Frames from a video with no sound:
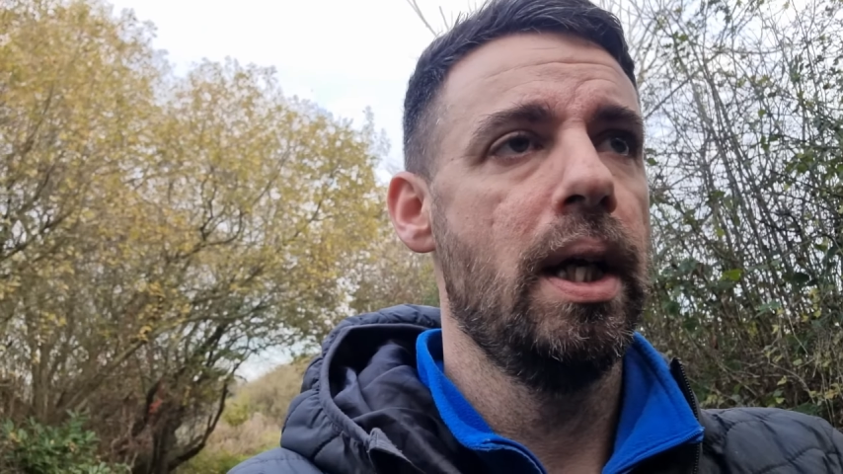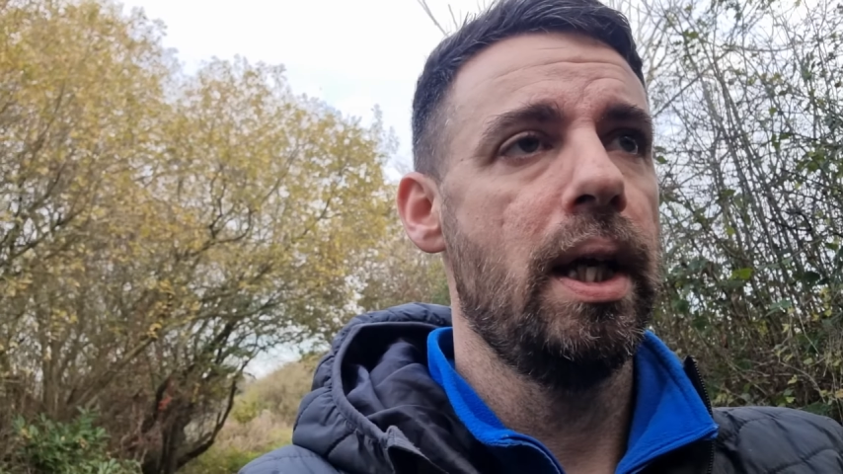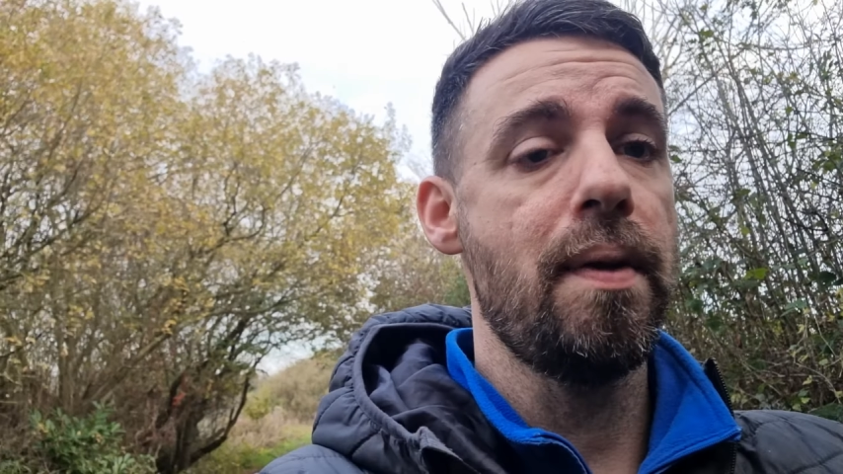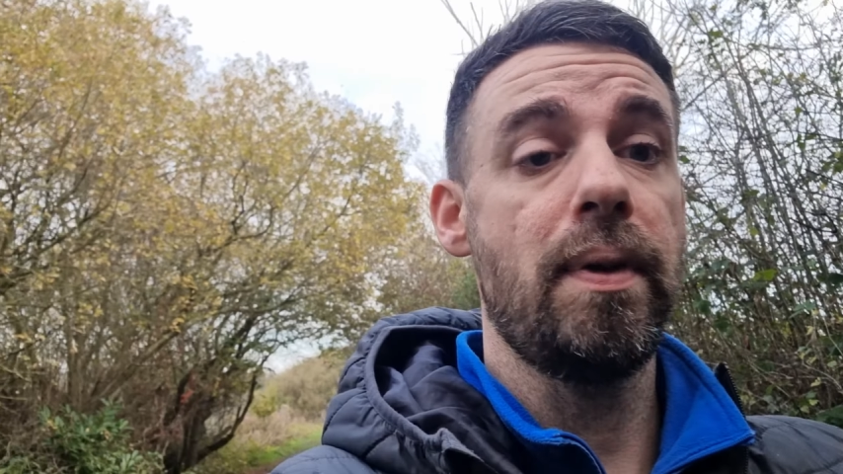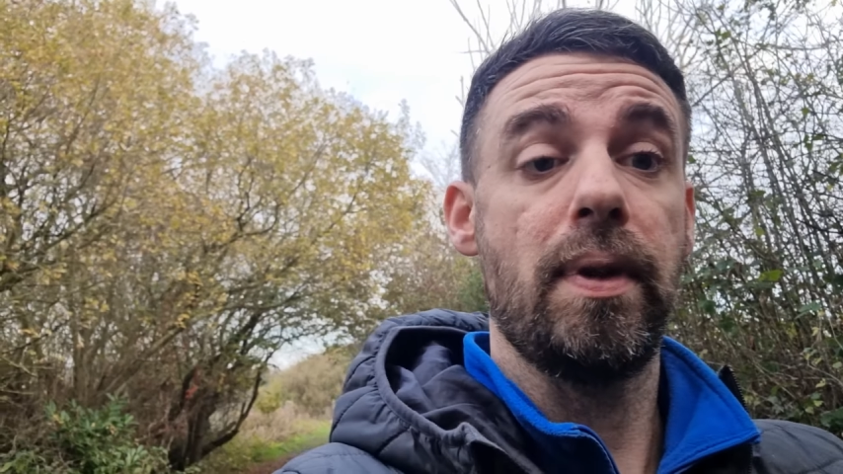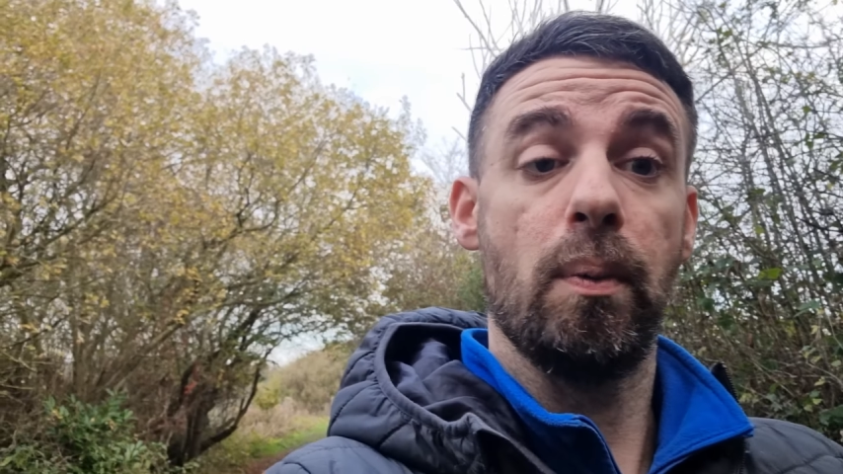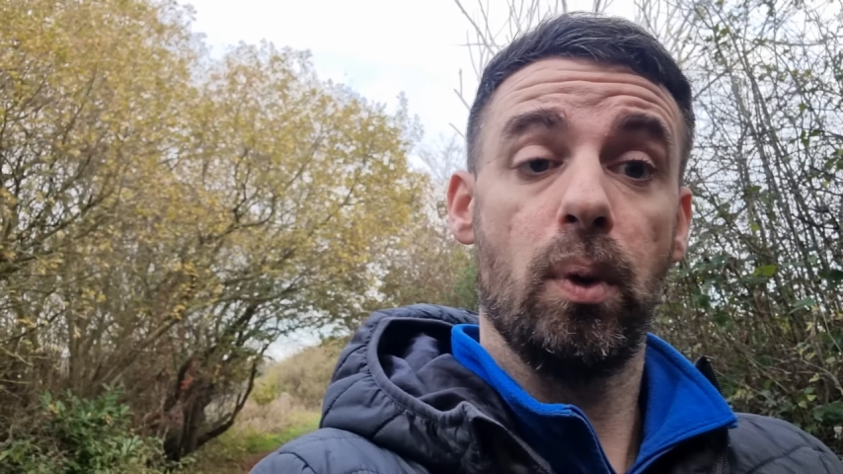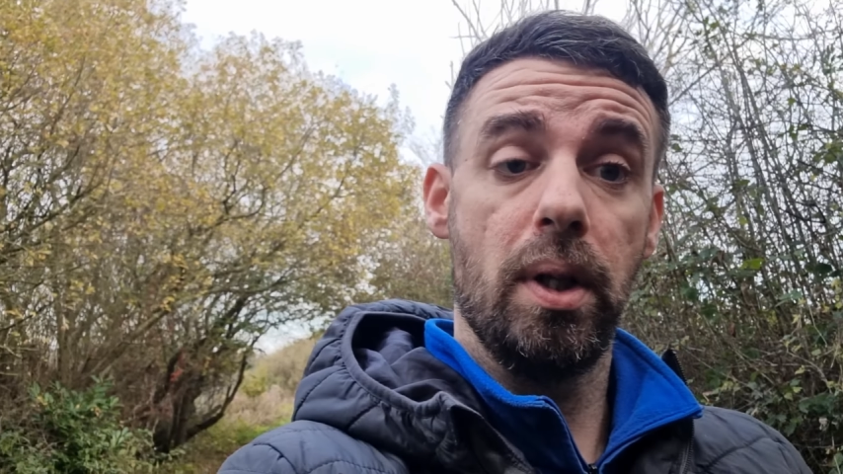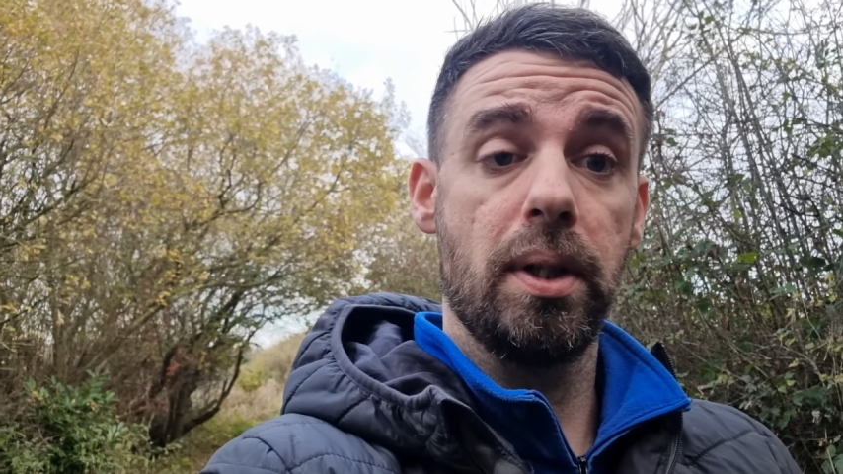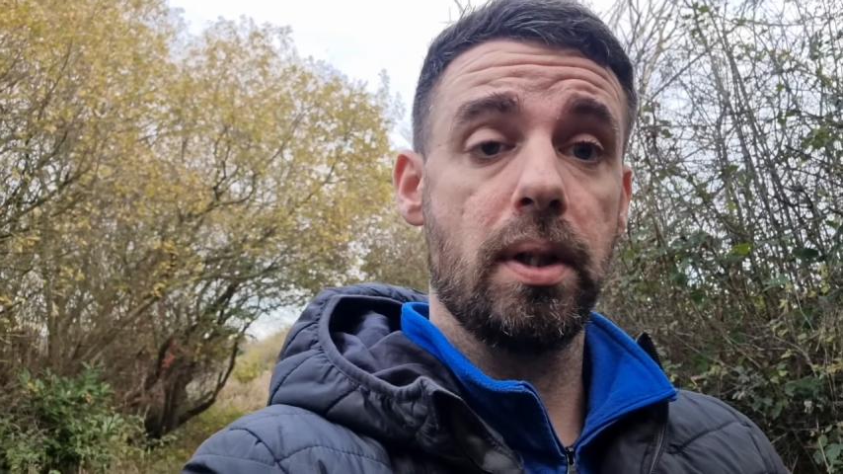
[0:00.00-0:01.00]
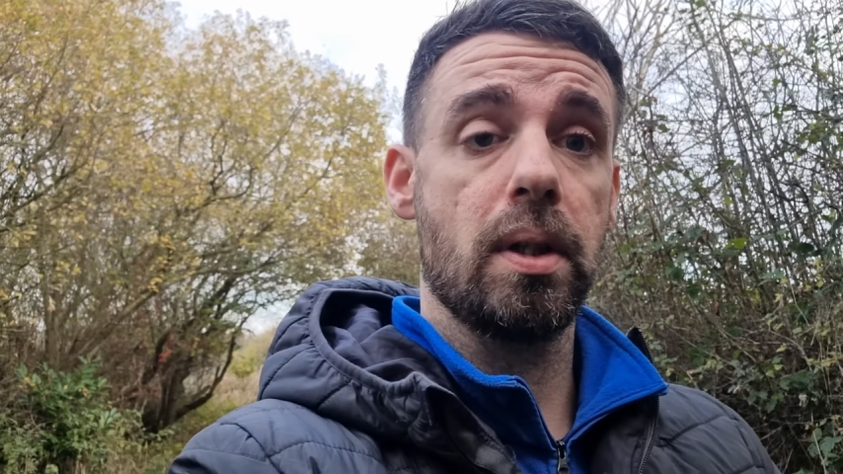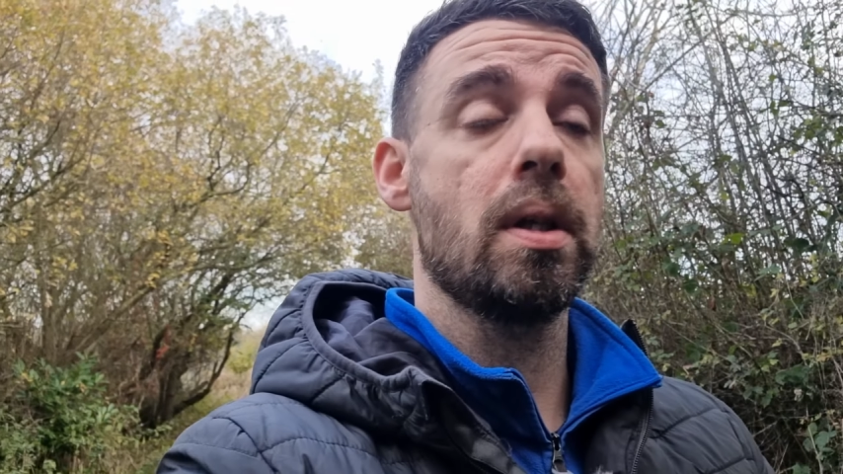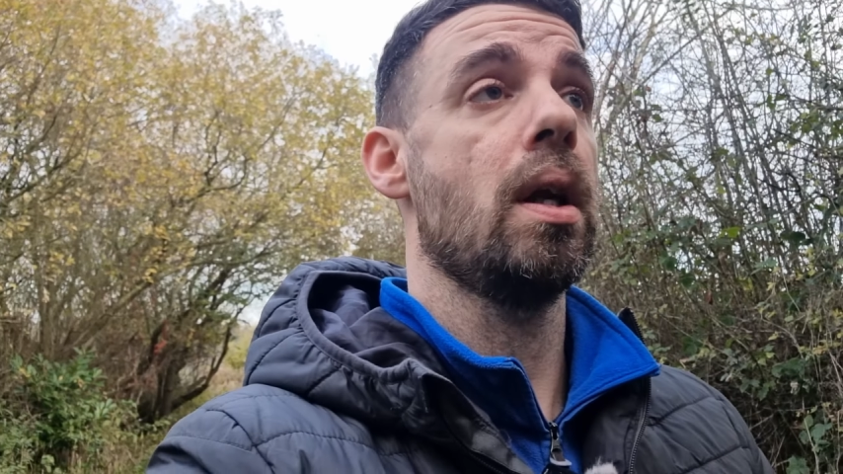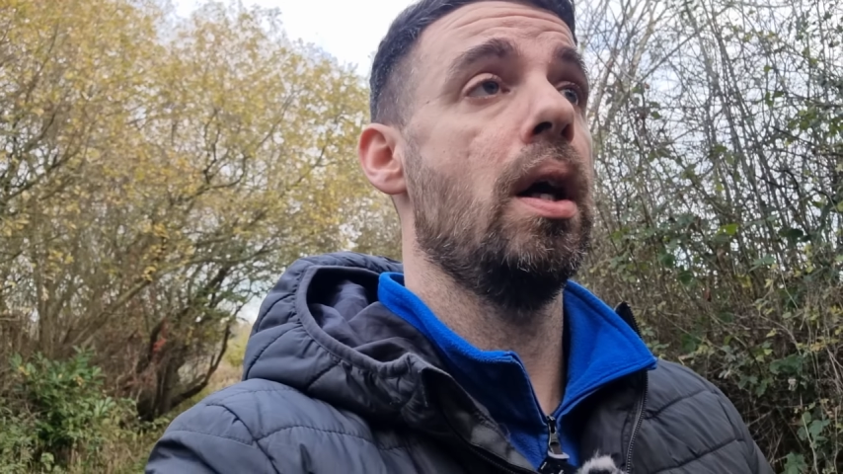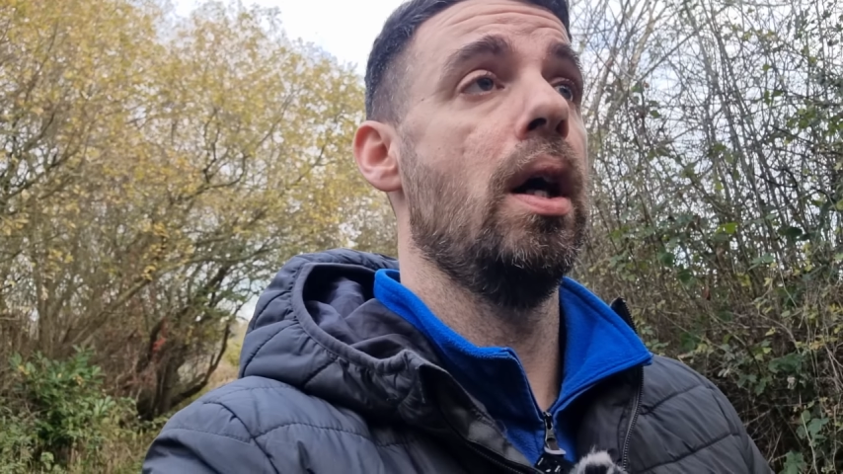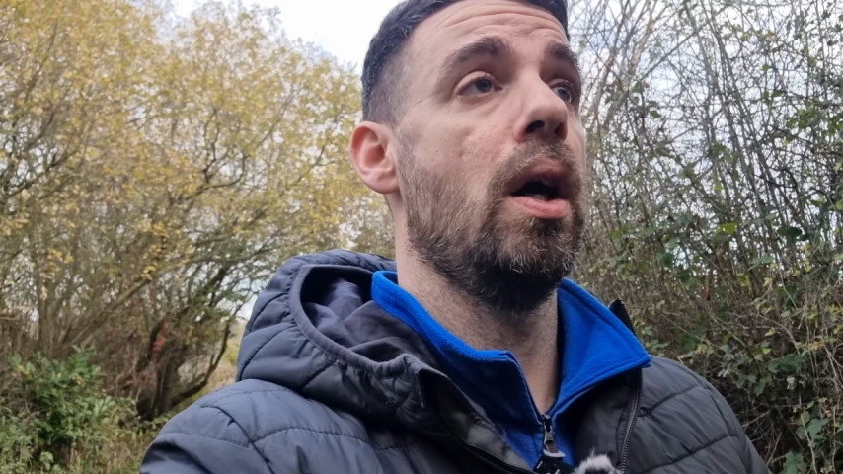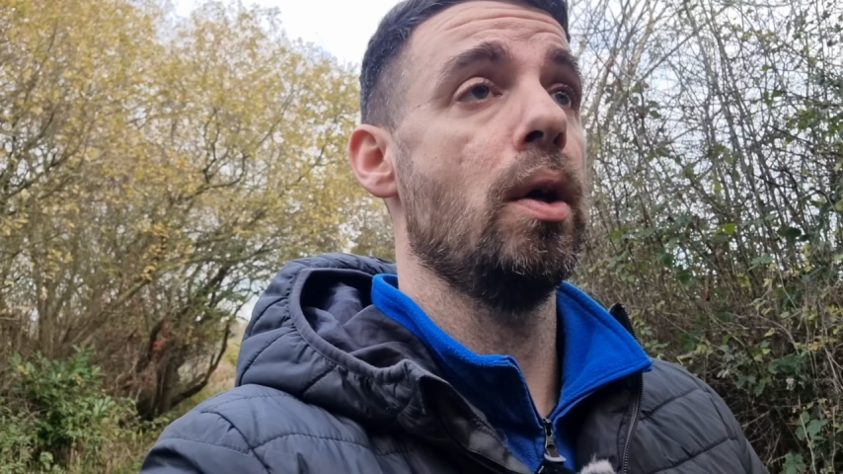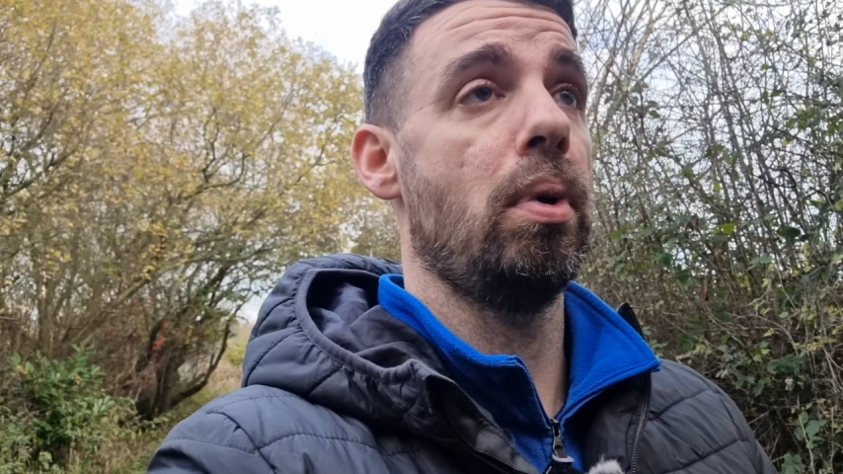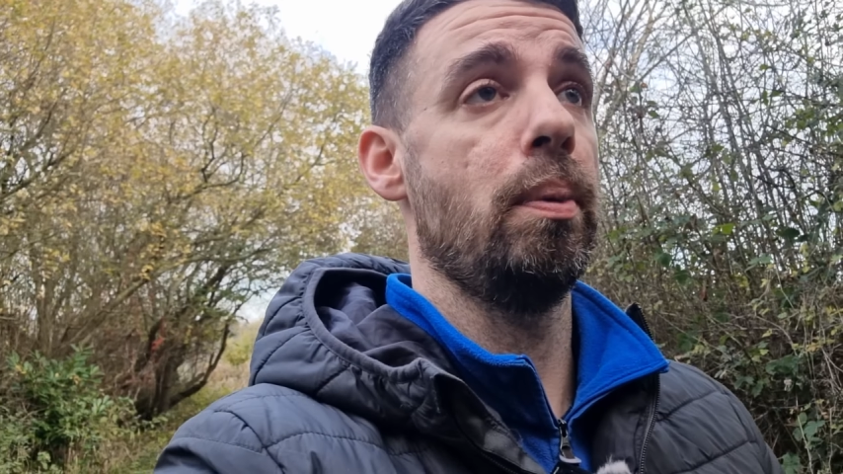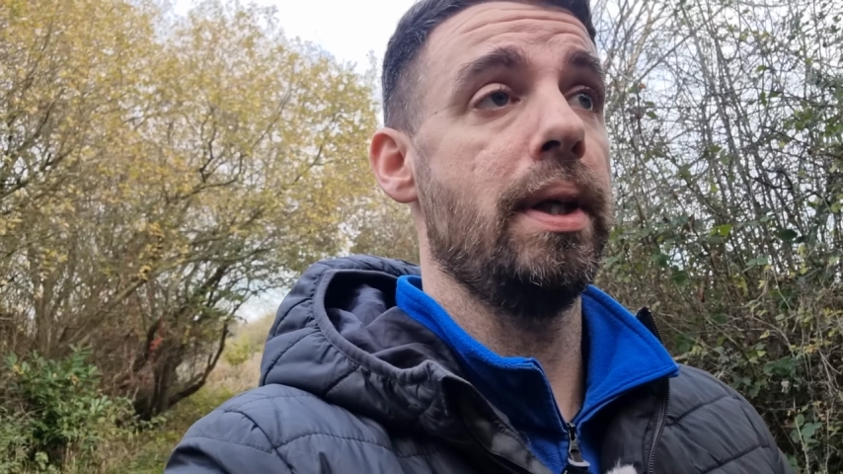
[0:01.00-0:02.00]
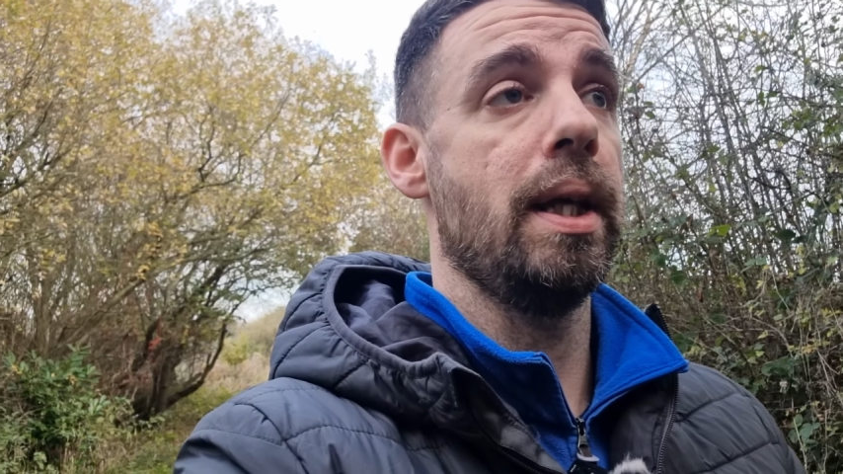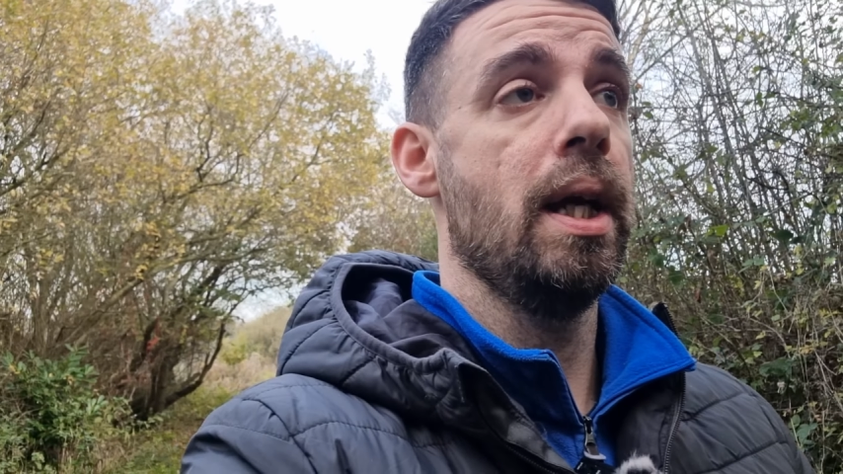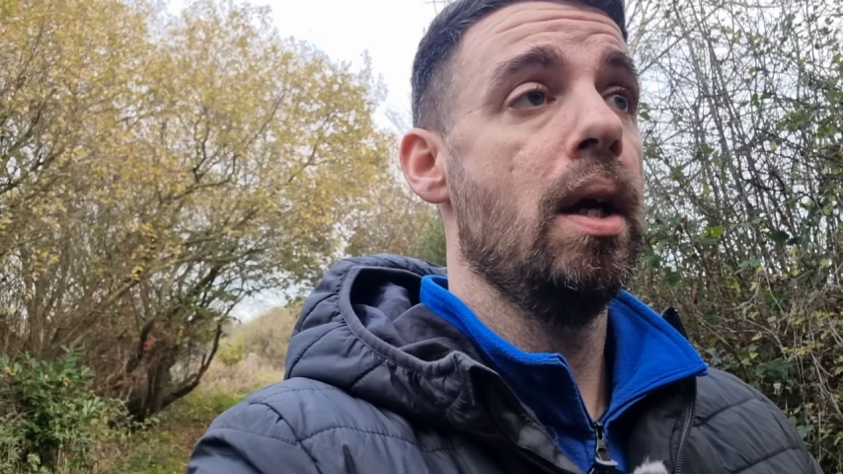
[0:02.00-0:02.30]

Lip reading: Even if there was, I'd probably